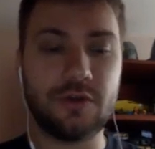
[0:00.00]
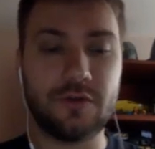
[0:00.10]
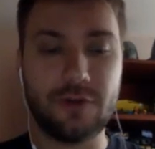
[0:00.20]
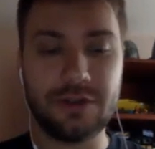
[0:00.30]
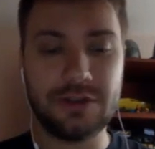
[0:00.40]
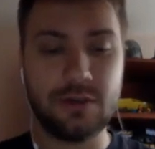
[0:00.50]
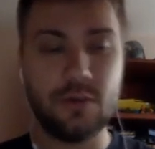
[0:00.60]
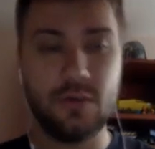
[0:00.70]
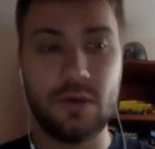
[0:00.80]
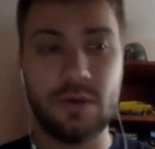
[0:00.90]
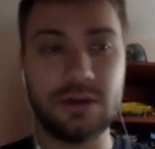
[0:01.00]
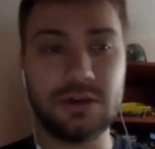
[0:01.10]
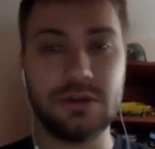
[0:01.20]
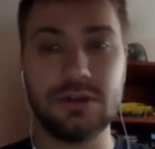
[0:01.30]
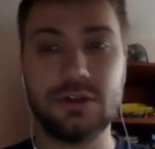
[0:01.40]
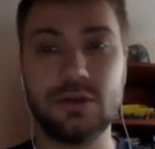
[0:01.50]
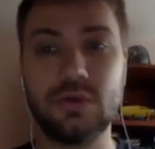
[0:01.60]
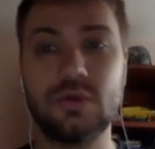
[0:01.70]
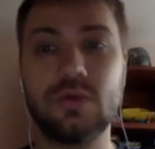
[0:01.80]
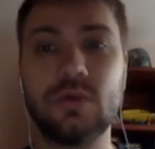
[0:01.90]
The first, we will
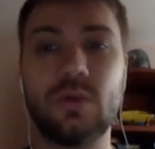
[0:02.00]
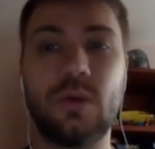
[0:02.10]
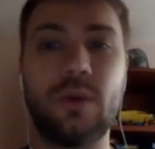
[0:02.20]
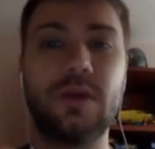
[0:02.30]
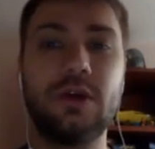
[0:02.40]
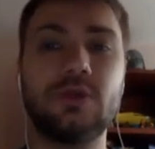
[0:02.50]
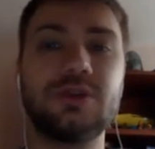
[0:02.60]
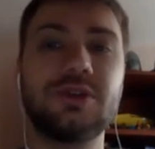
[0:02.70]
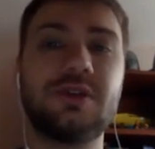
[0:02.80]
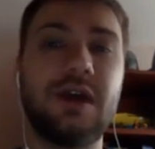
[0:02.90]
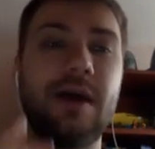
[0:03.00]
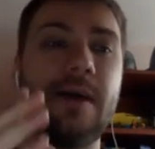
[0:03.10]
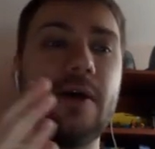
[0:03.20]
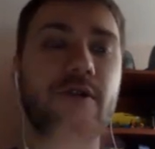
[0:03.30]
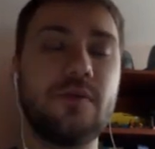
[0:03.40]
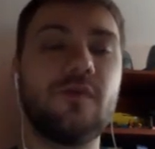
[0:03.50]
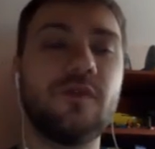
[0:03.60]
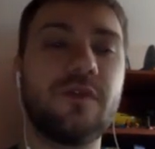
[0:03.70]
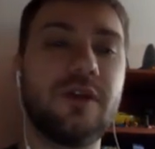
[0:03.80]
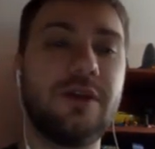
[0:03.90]
we will use the
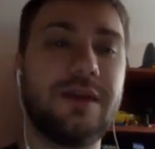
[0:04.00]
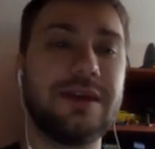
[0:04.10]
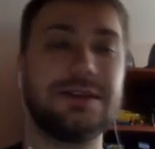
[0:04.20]
removal of the element